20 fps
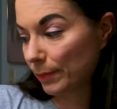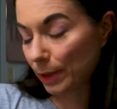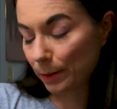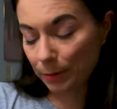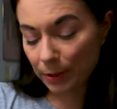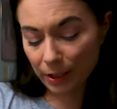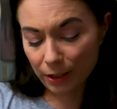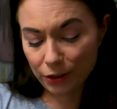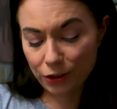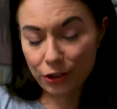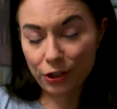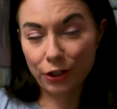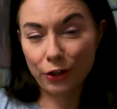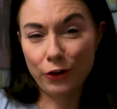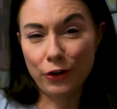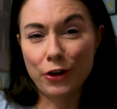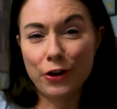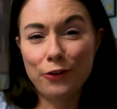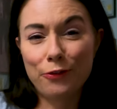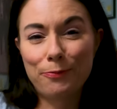Maybe I
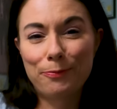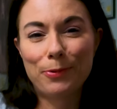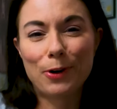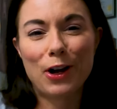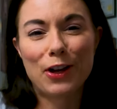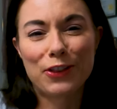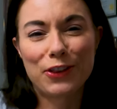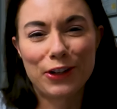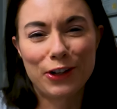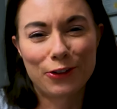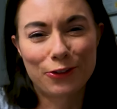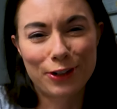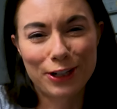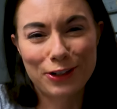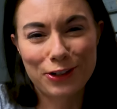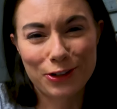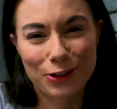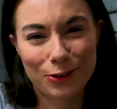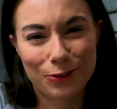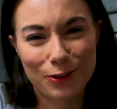shouldn't have bought the
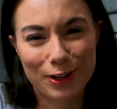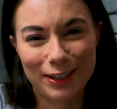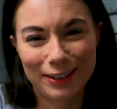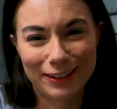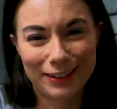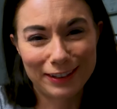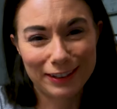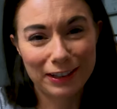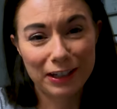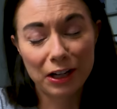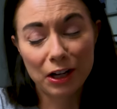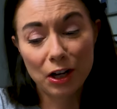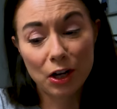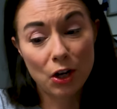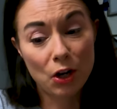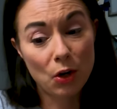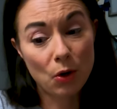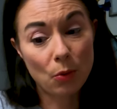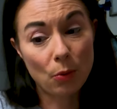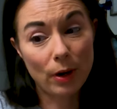original ones.
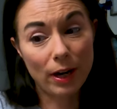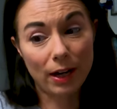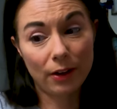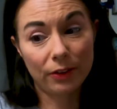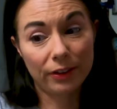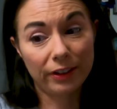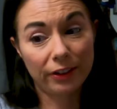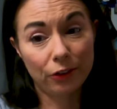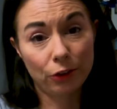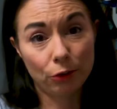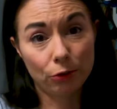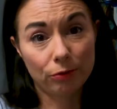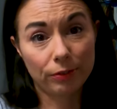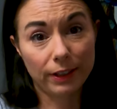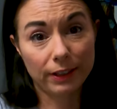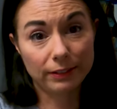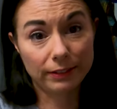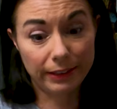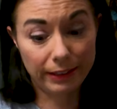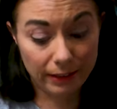Wow, these are
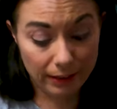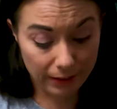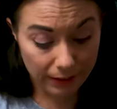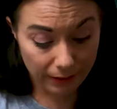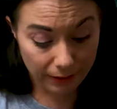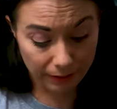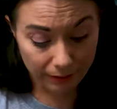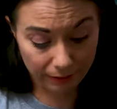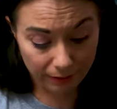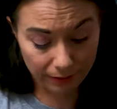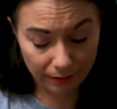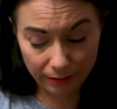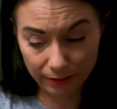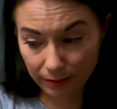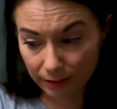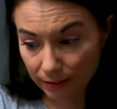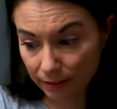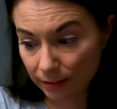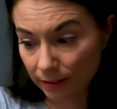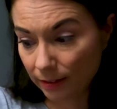really nice.
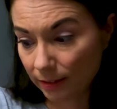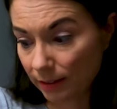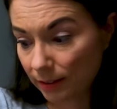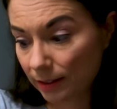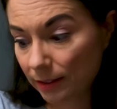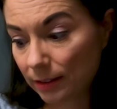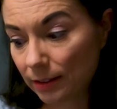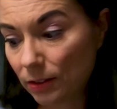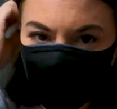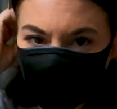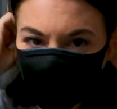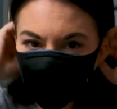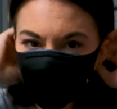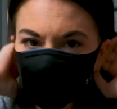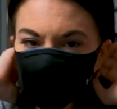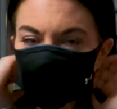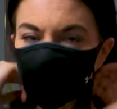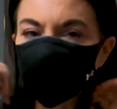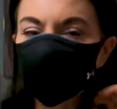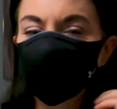And
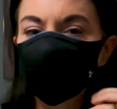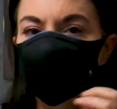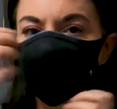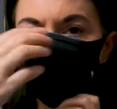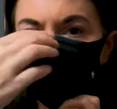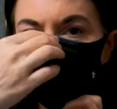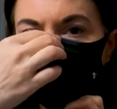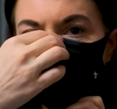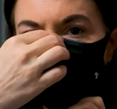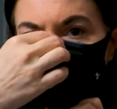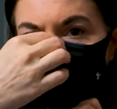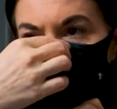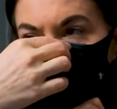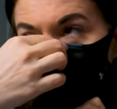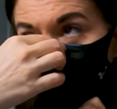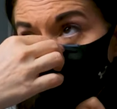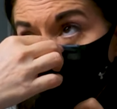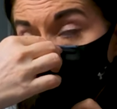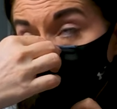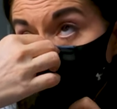this is the black
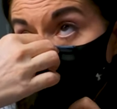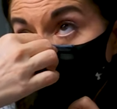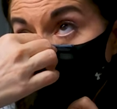one.